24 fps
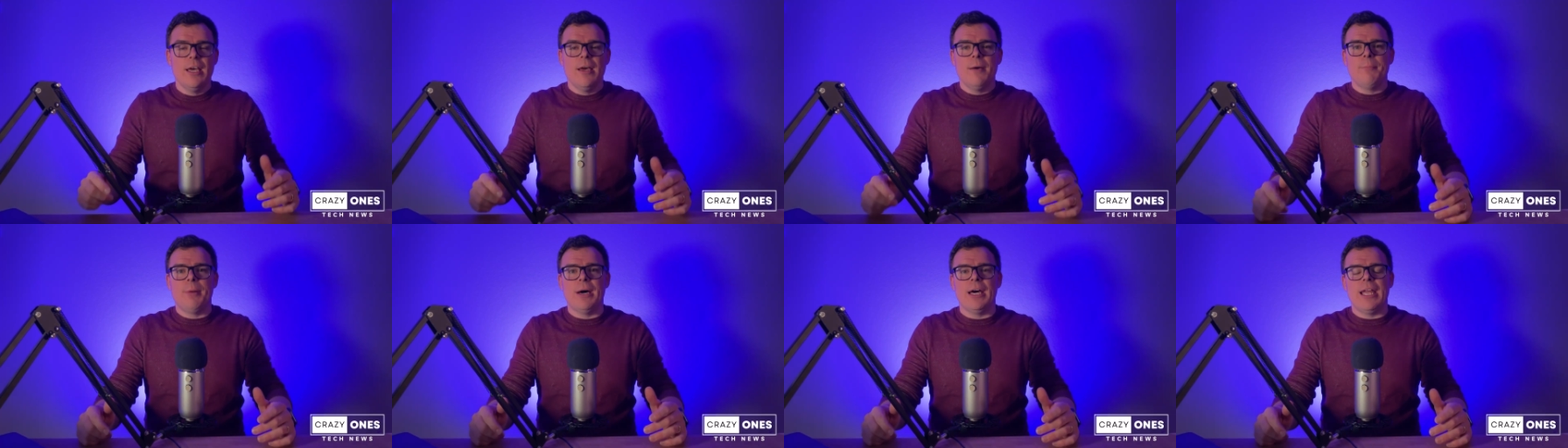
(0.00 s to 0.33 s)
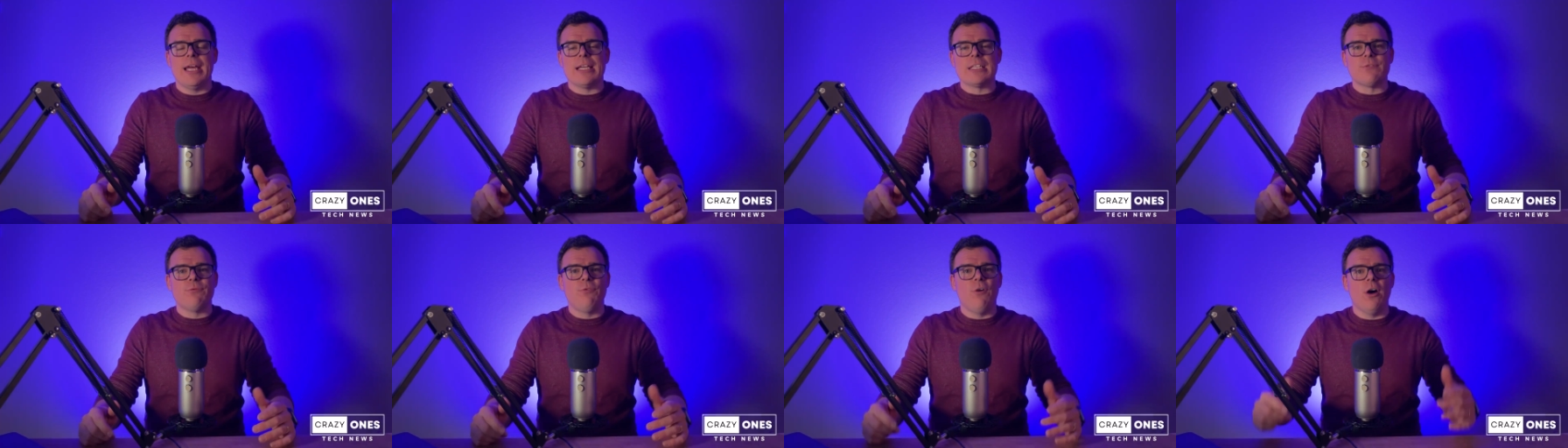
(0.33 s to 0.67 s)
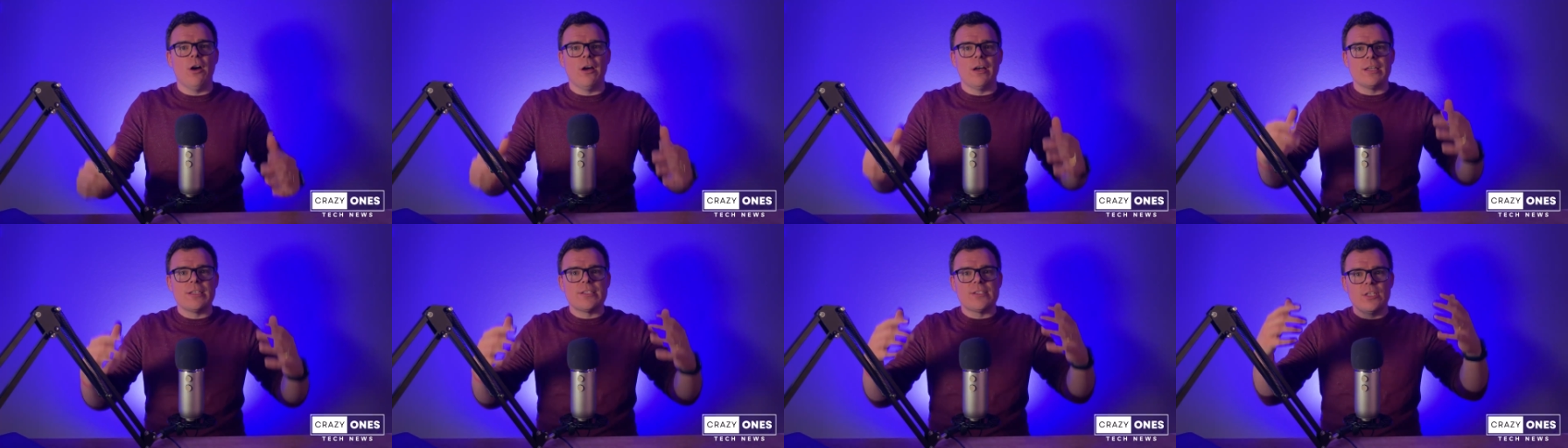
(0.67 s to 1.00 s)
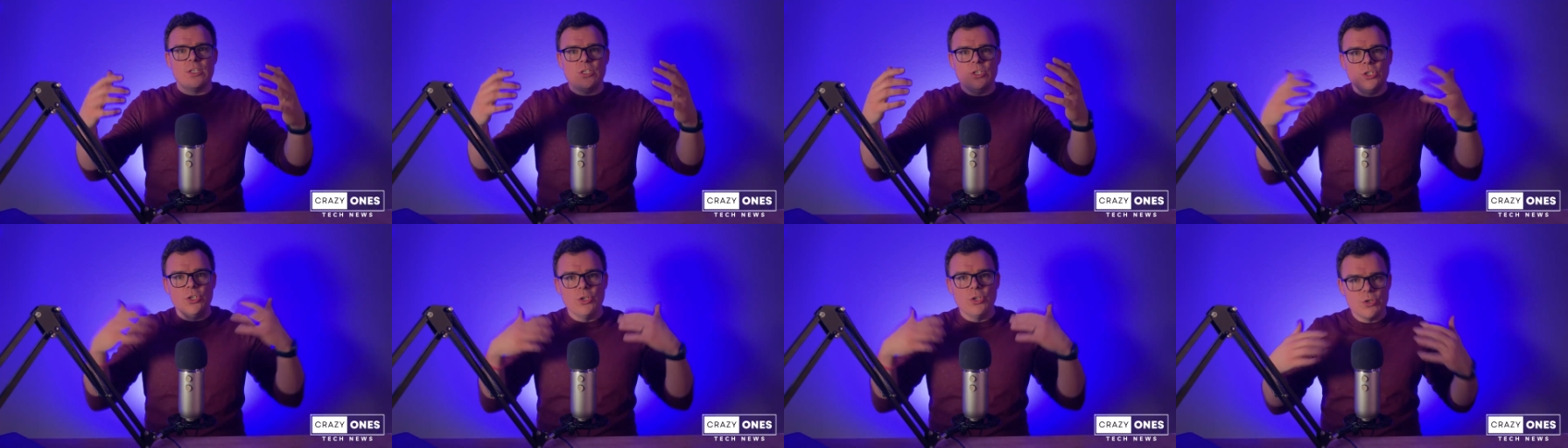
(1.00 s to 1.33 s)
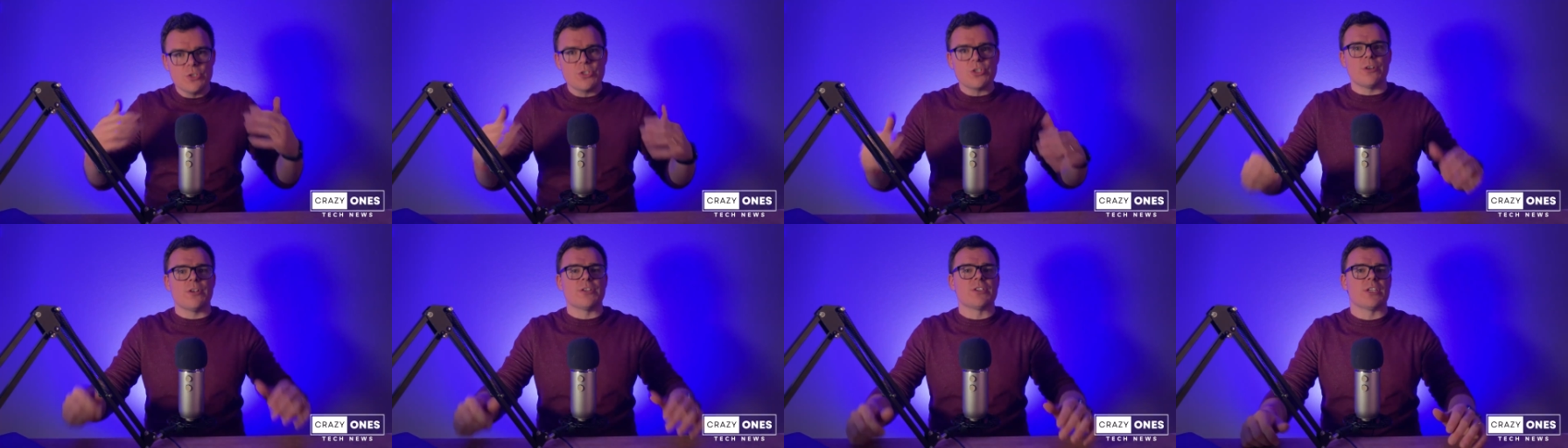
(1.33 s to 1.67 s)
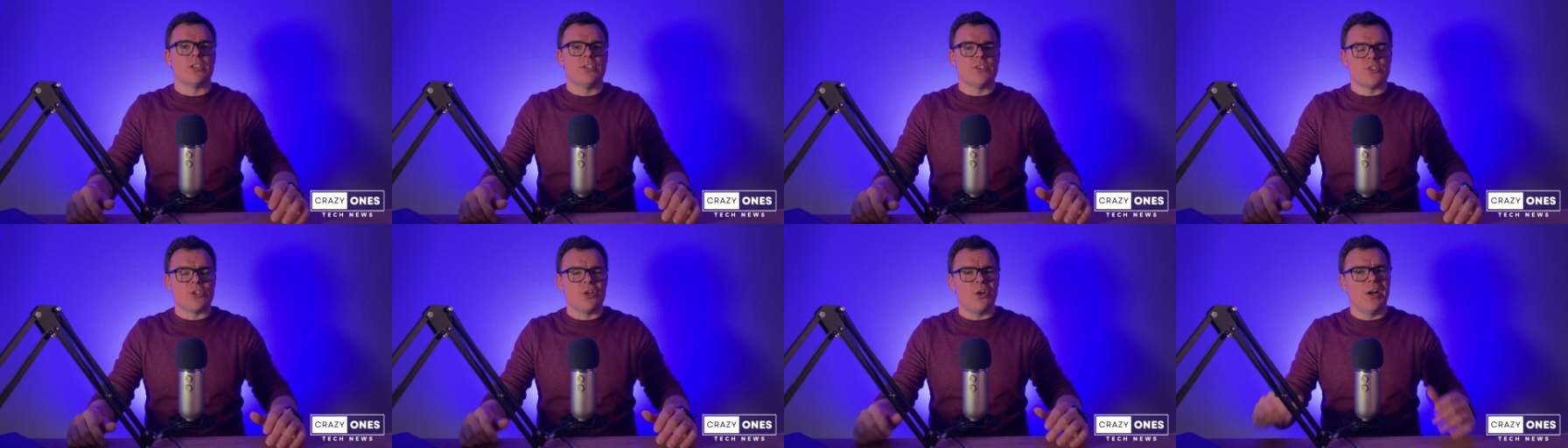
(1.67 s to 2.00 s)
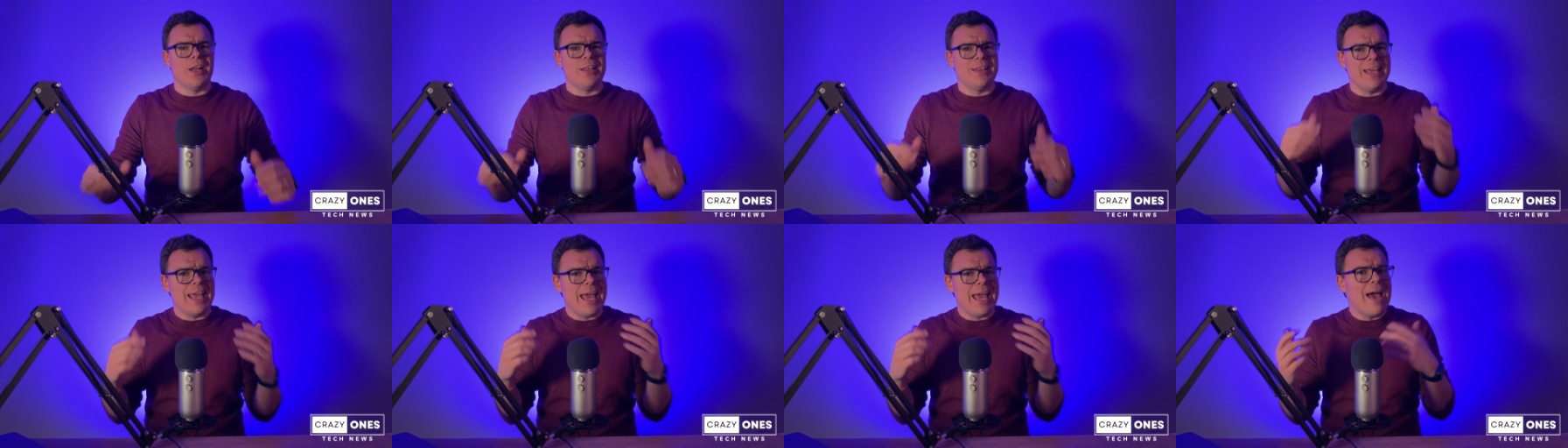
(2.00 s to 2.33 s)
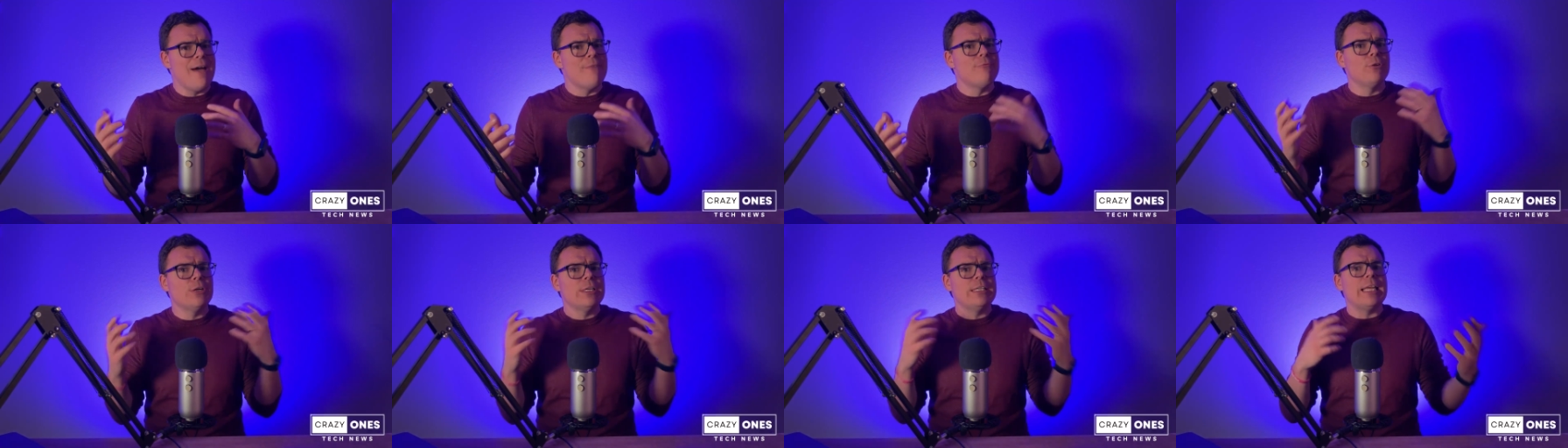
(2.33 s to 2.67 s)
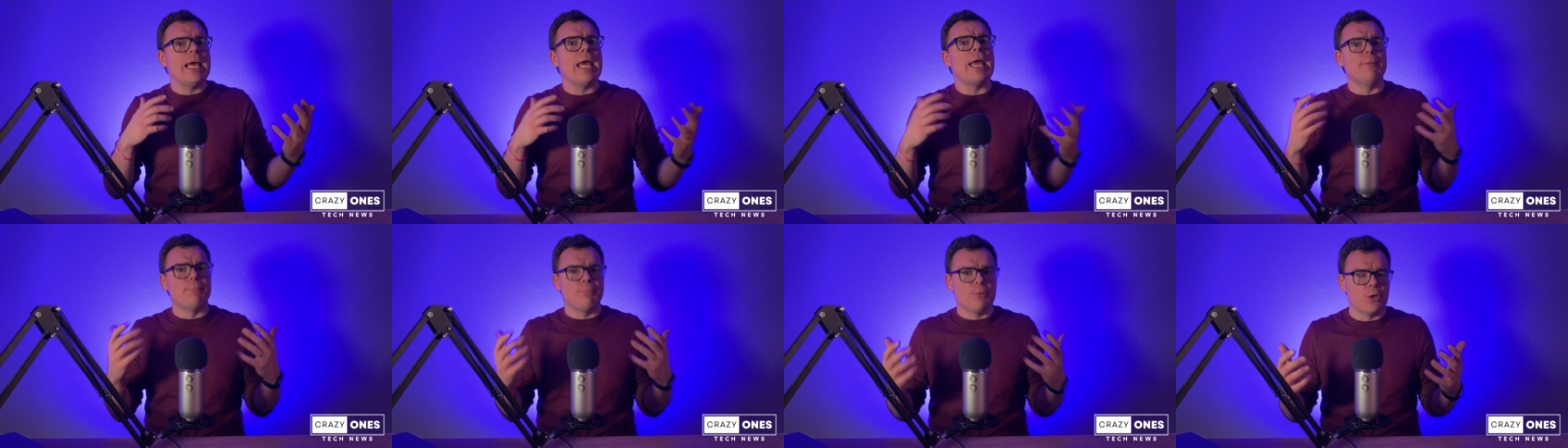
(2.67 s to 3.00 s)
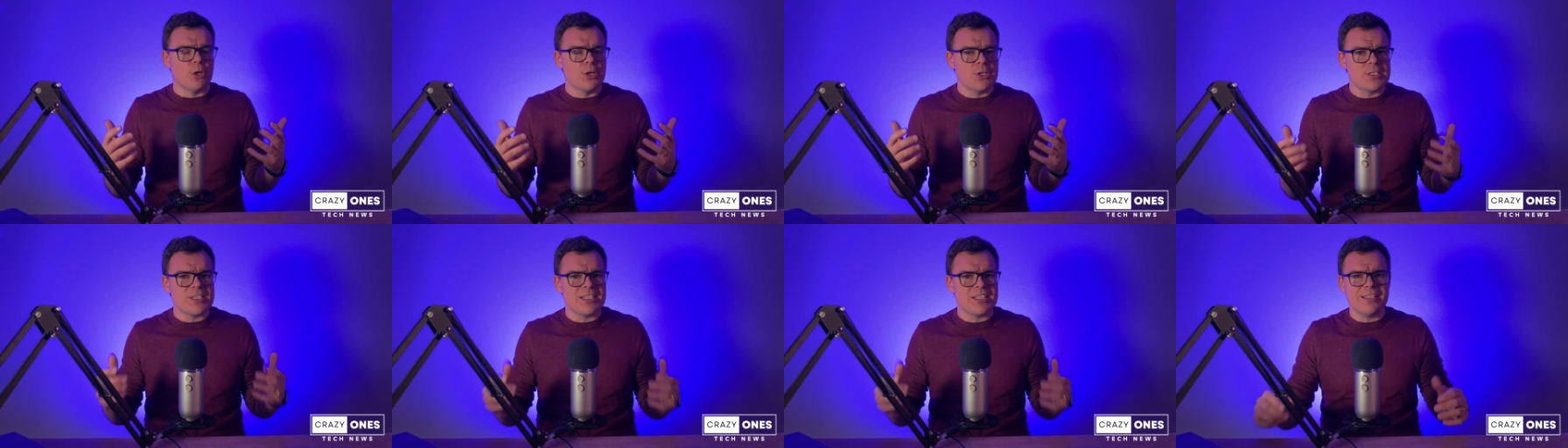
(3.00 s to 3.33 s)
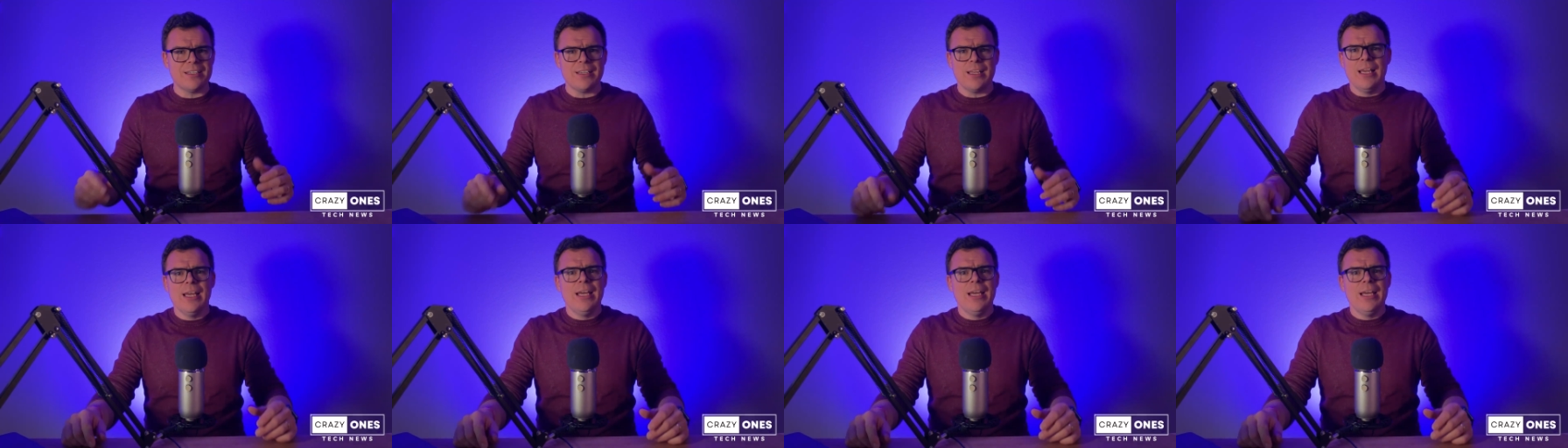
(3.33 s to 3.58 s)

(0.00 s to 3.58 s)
But as far as the user is concerned and the everyday person,